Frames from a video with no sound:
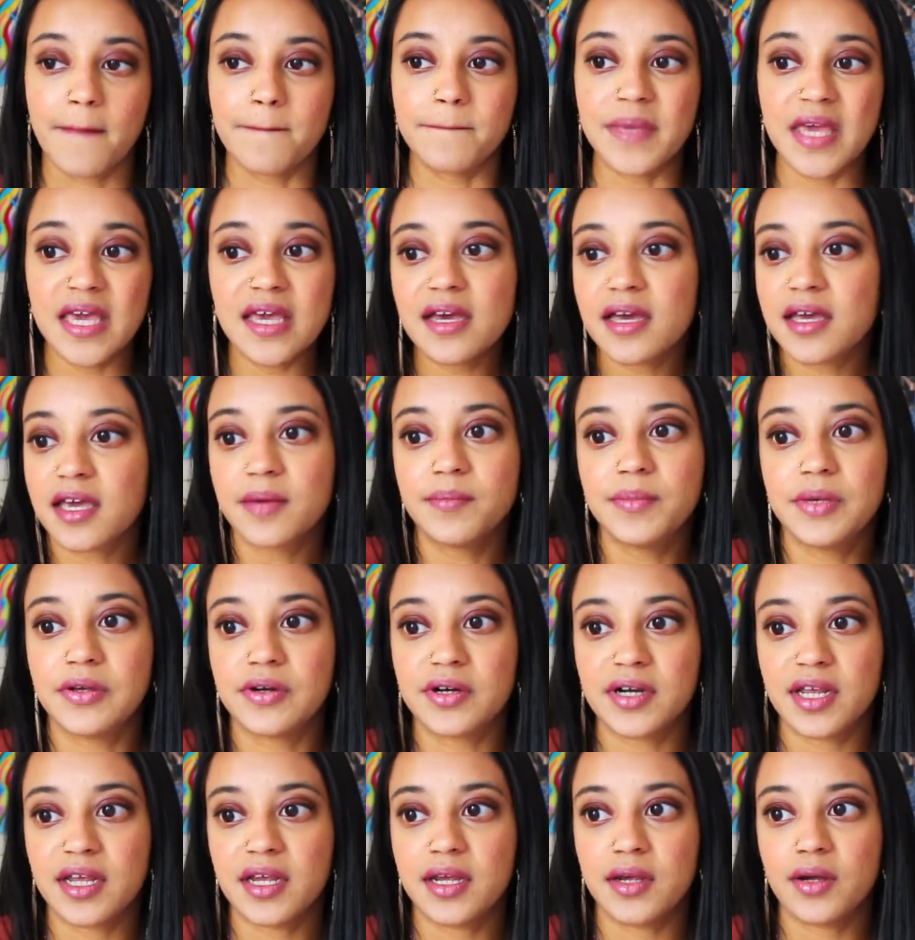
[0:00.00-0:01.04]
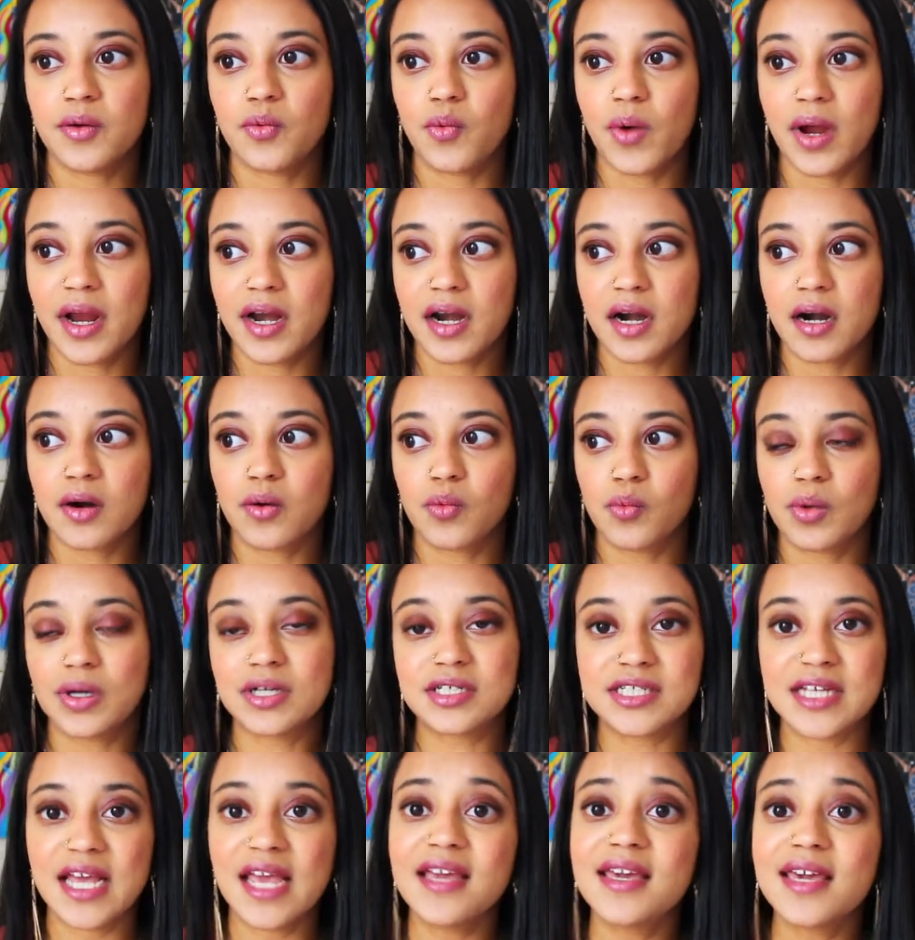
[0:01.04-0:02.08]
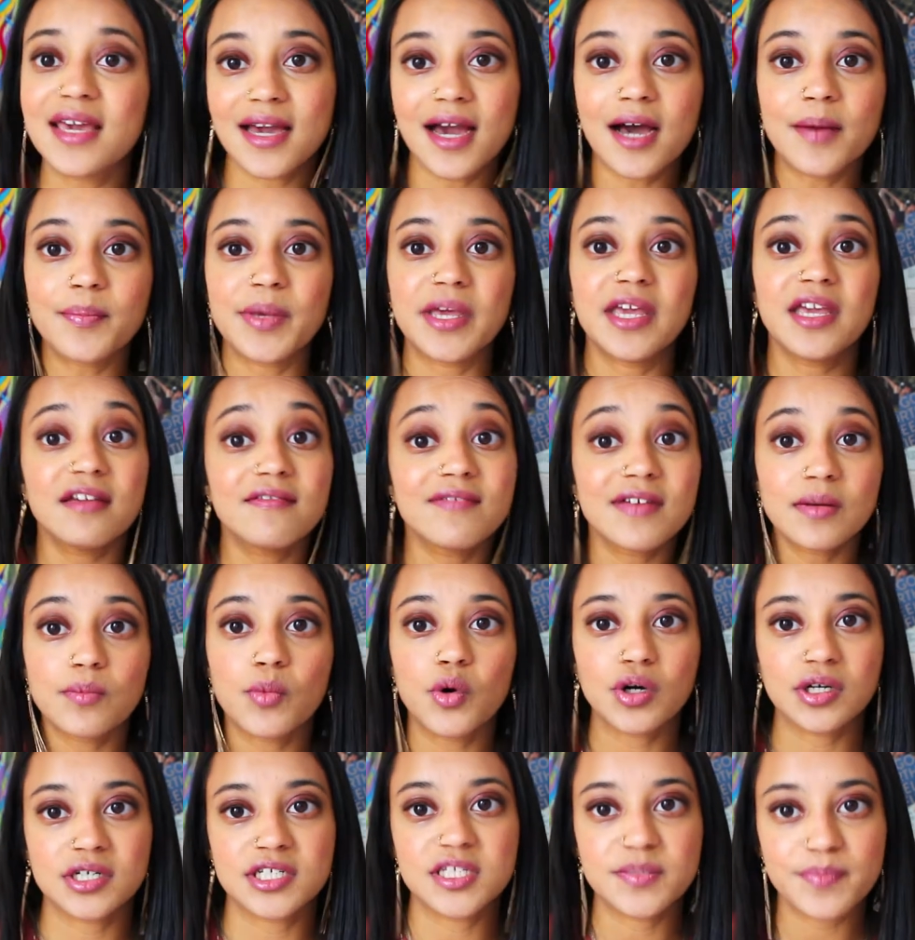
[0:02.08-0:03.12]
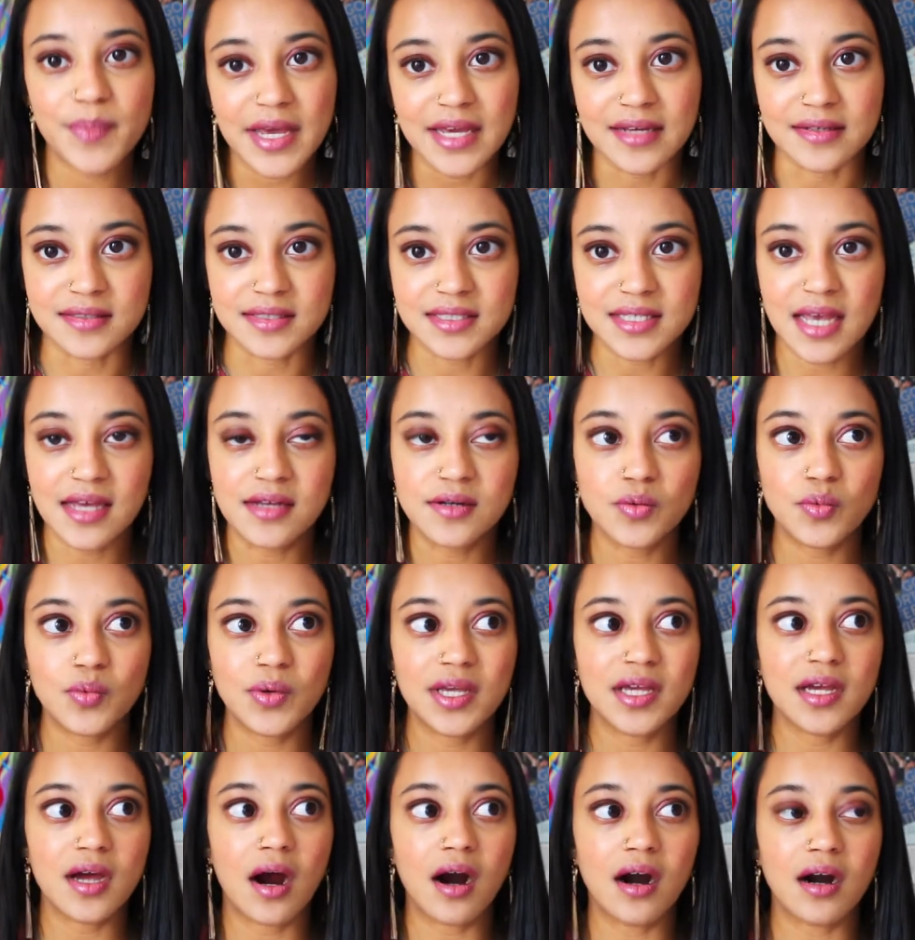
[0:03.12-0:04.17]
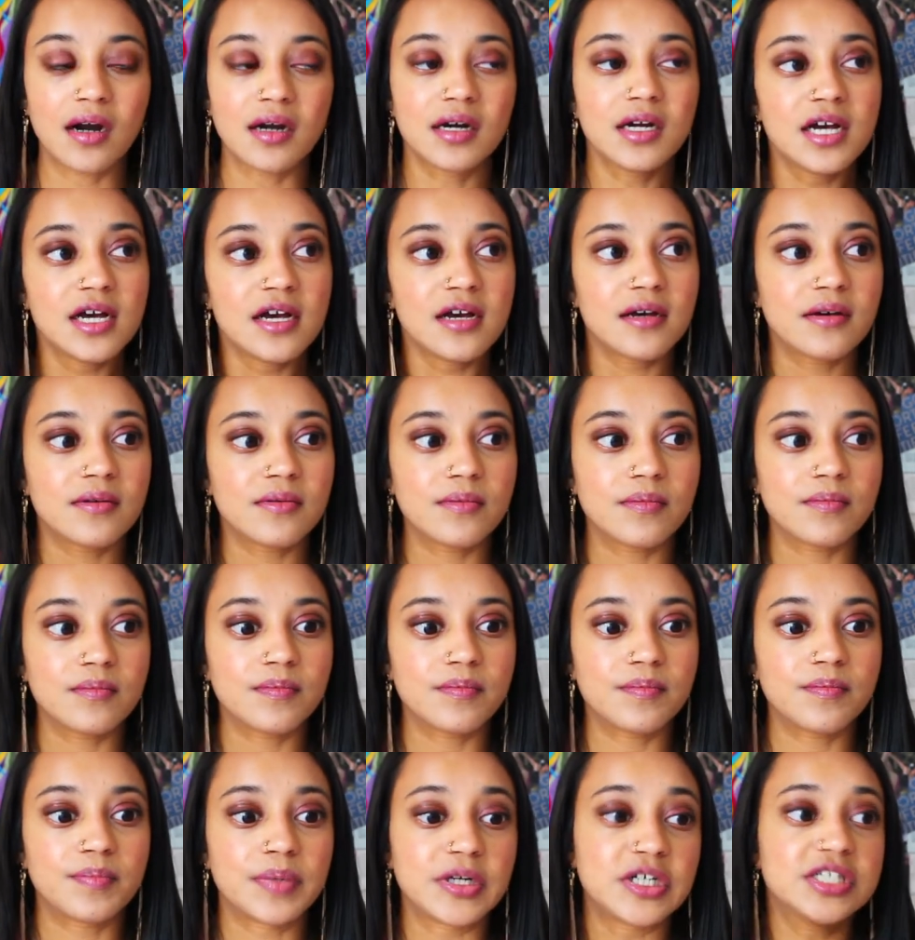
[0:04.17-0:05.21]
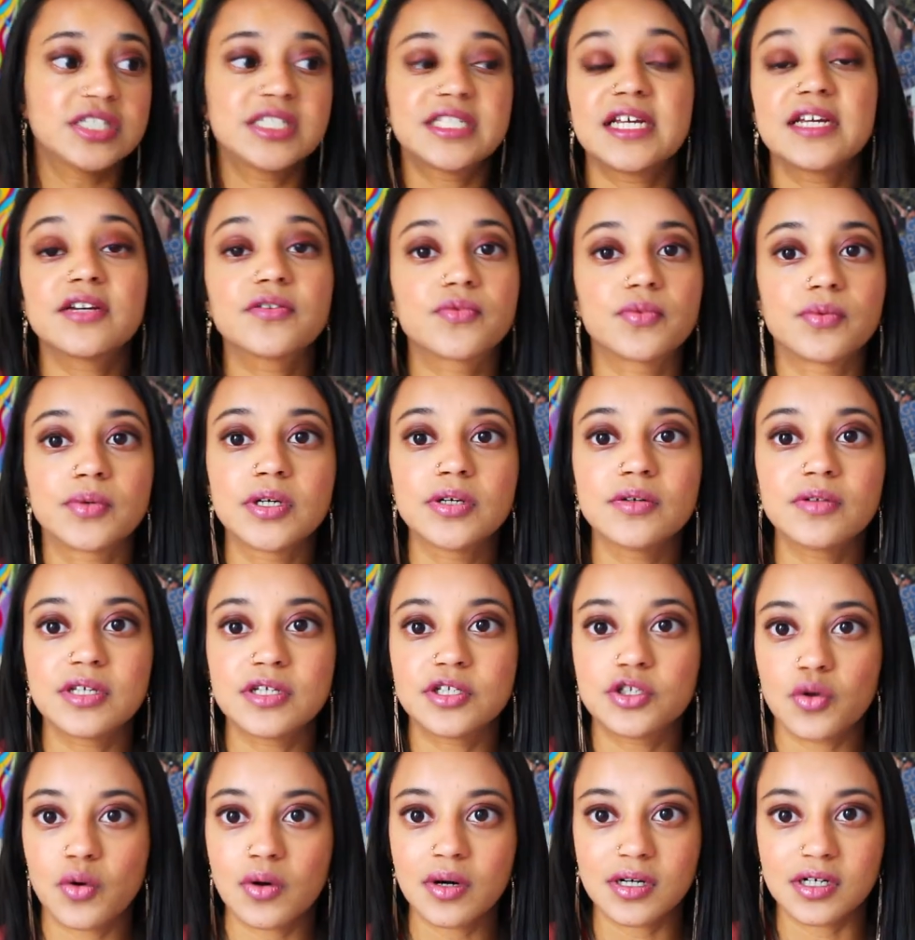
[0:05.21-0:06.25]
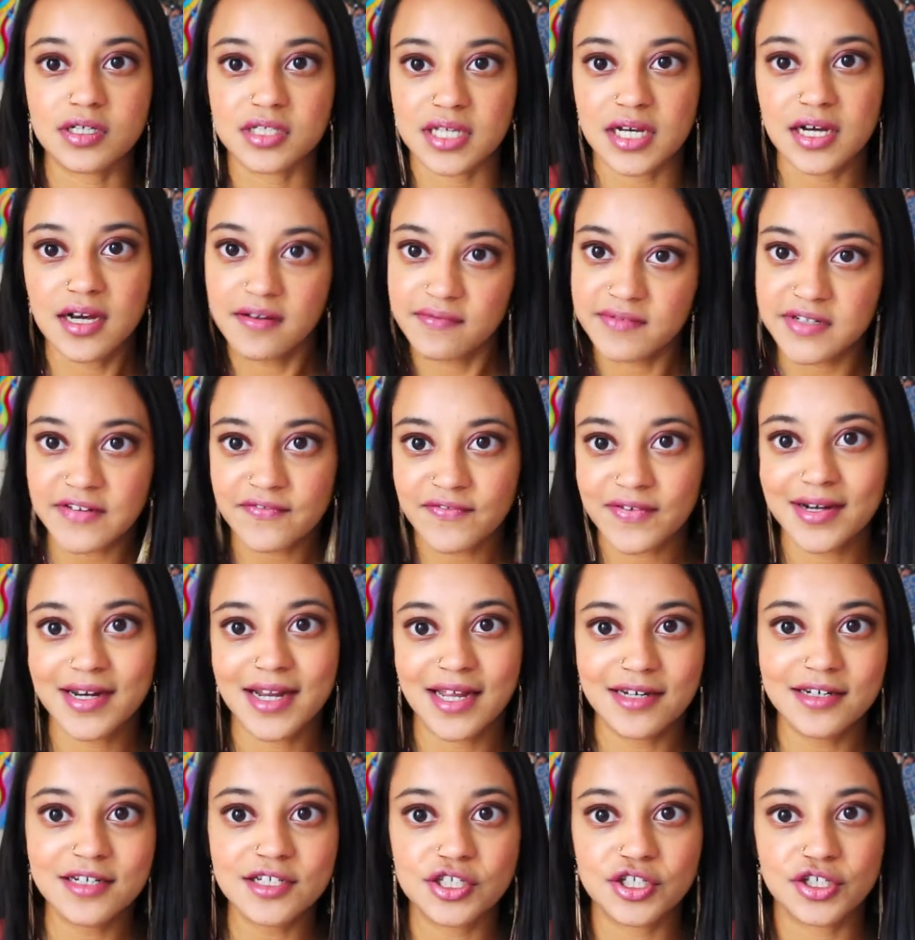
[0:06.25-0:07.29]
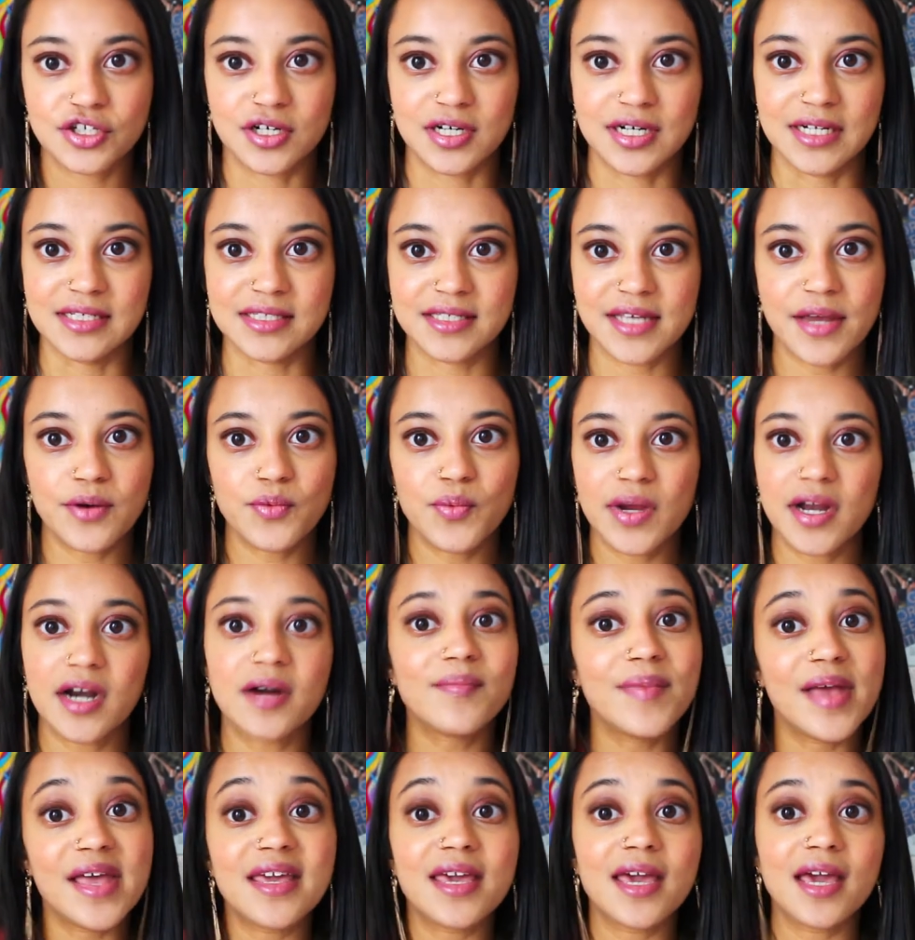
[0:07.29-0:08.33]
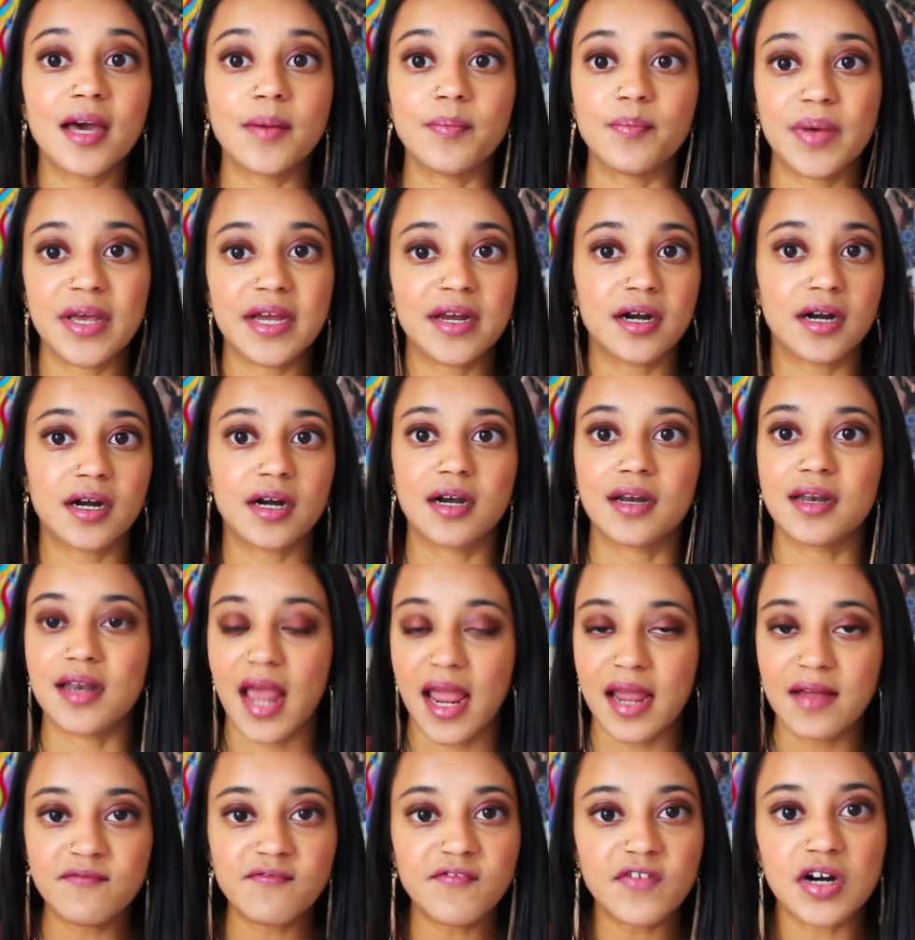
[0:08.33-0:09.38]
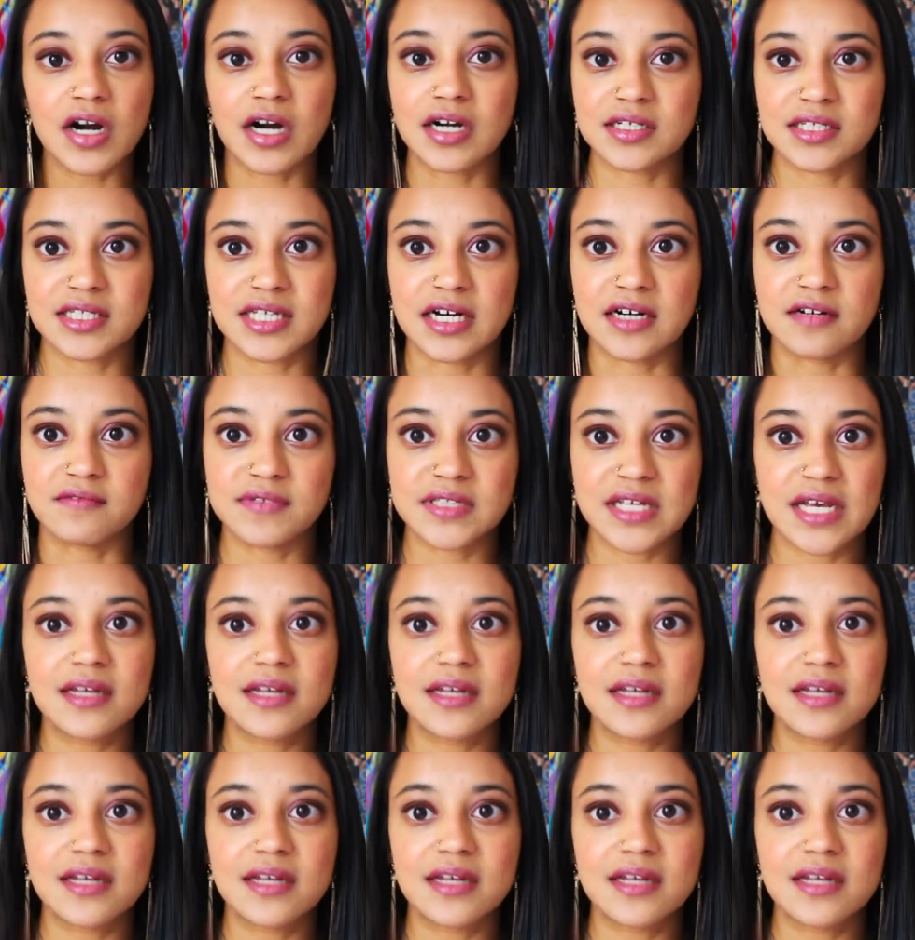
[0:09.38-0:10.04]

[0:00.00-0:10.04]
be a community where we're taking up even more space and we are bursting through the doors of different industries and we are making a bigger name for ourselves.